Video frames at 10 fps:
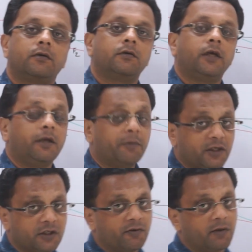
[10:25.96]
the
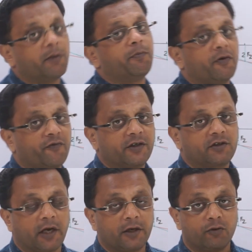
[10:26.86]
images will be perfect
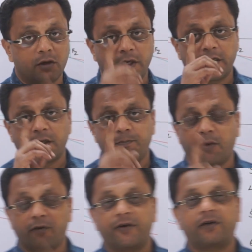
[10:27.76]
and you will get the
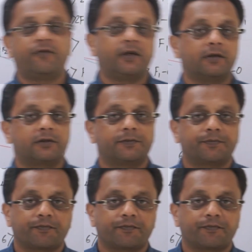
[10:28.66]
perfect figures.